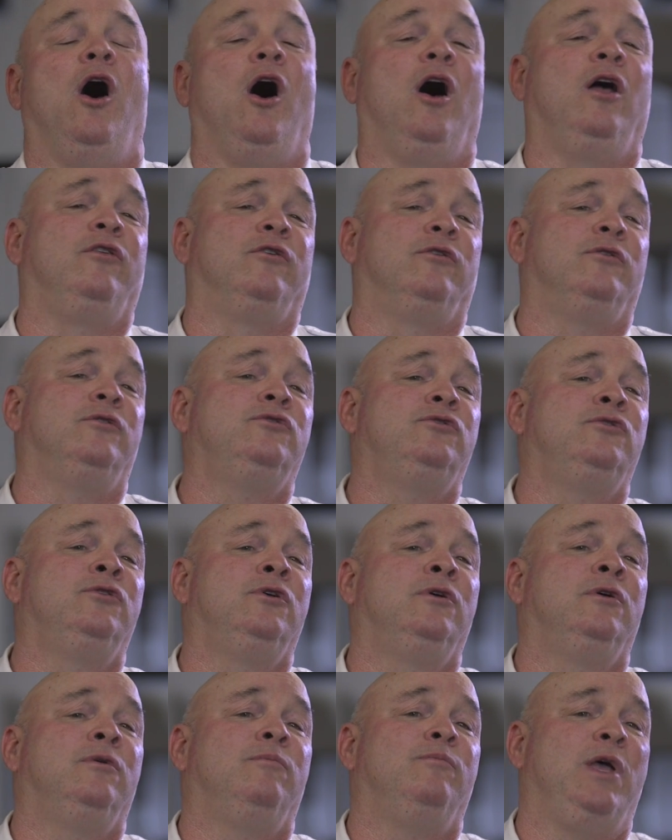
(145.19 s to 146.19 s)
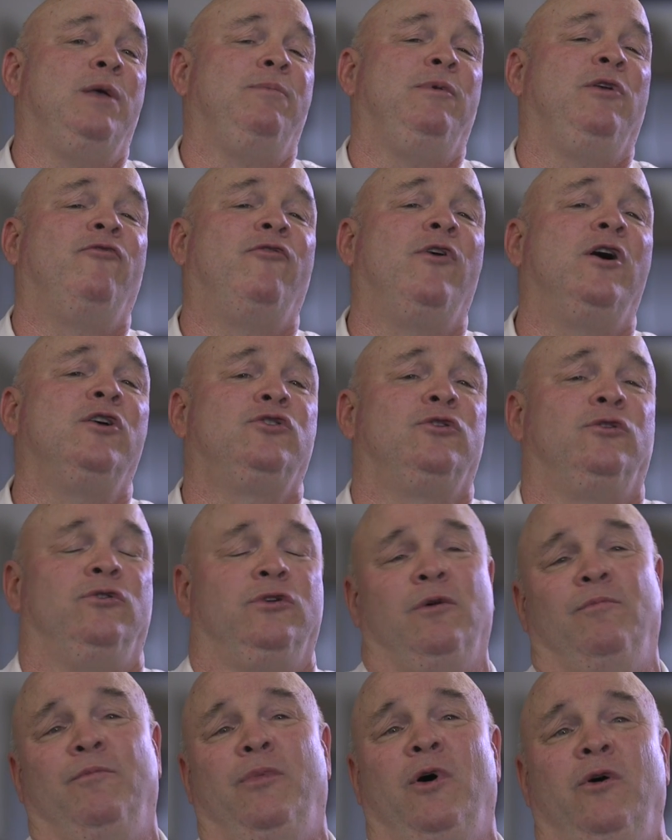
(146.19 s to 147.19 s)
Others may be
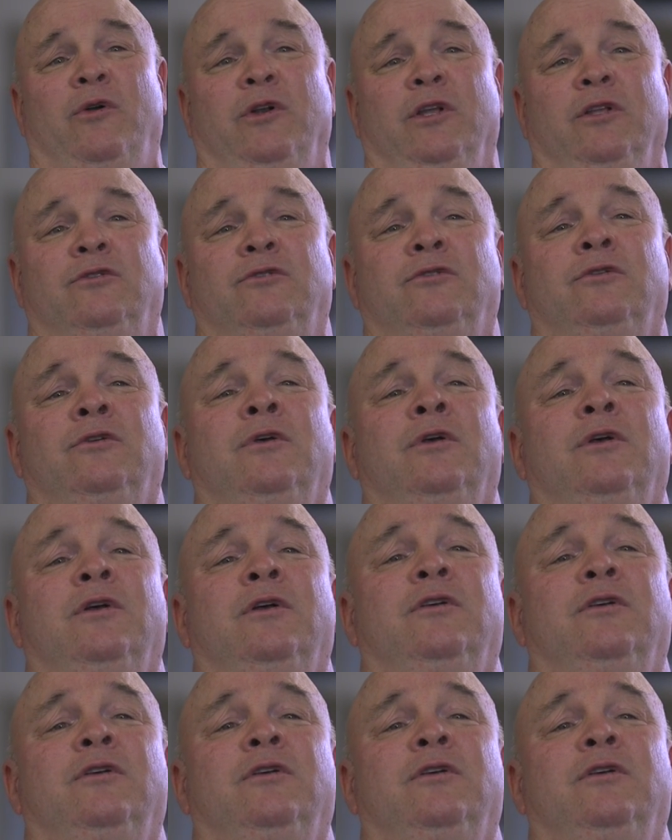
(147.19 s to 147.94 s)
functional components,